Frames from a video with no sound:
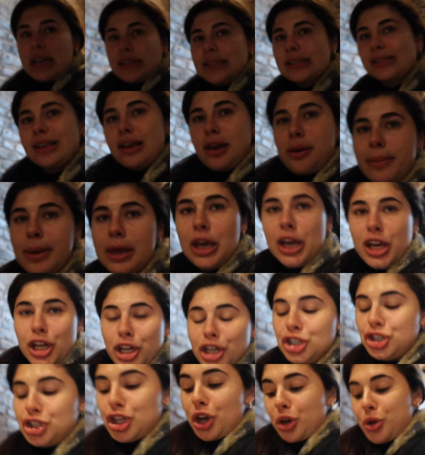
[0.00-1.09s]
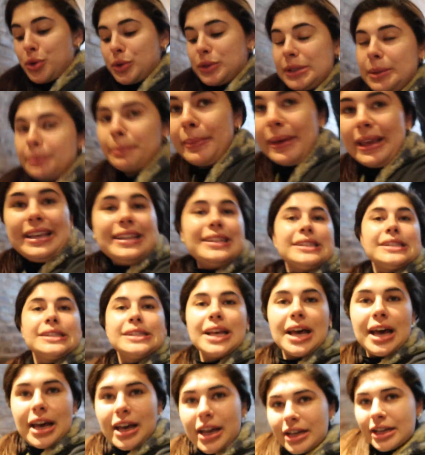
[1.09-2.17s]
get some Joe's
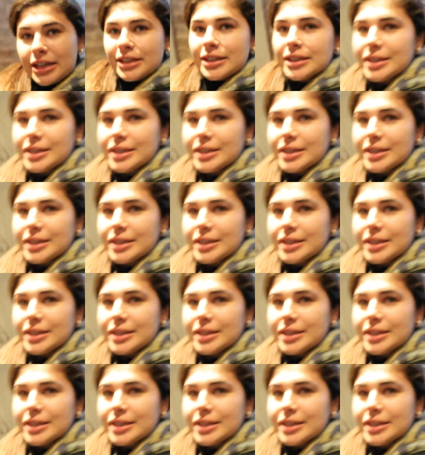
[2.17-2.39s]
Pizza.